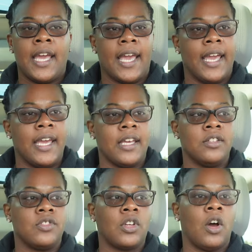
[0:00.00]

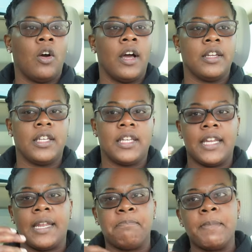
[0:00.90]
And so,
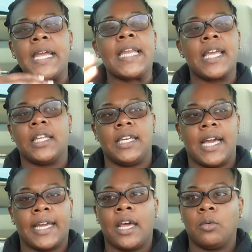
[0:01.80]
immediately
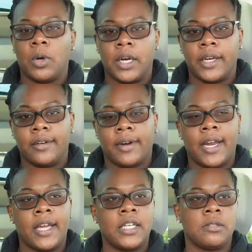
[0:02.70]
I got worried,
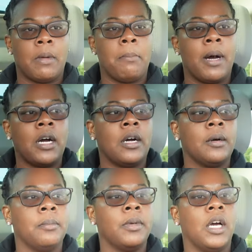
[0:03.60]
right? Because my
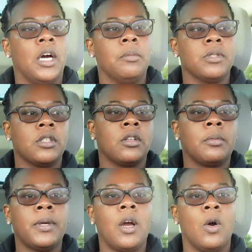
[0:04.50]
mom is a little
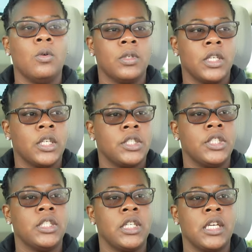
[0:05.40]
bit older.
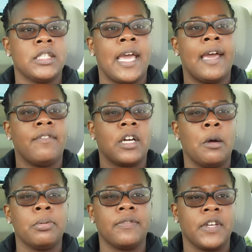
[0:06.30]
She does have a
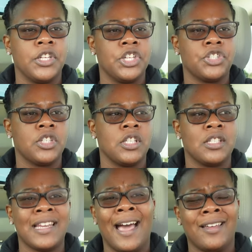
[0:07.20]
couple of
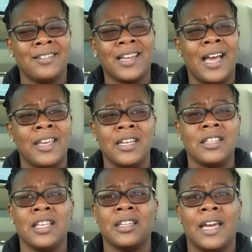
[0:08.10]
conditions. Not
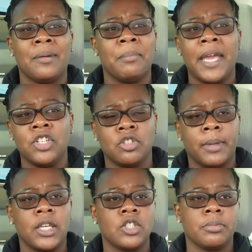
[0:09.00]
anything like major,
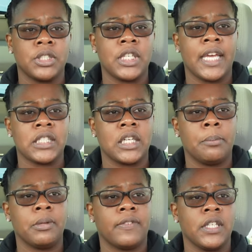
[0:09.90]
but she has a
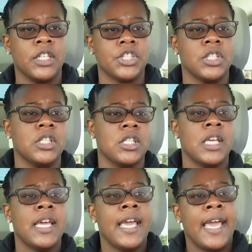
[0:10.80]
couple of conditions.
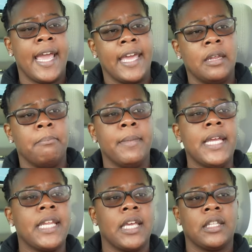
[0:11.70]
And
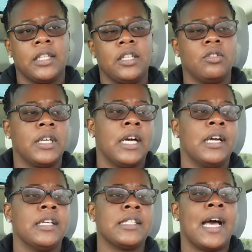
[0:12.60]
immediately, you
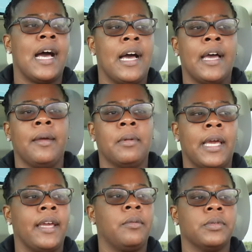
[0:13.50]
guys, I
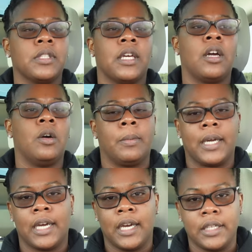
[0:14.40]
like was like, oh my
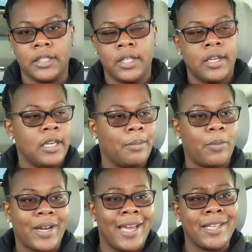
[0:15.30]
gosh. Number
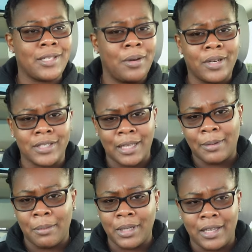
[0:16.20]
one, I had told her to stop
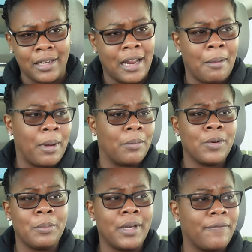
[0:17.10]
coming in and out of my
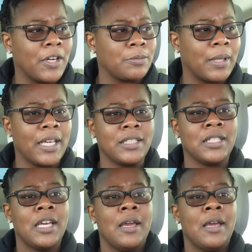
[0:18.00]
room in the first place.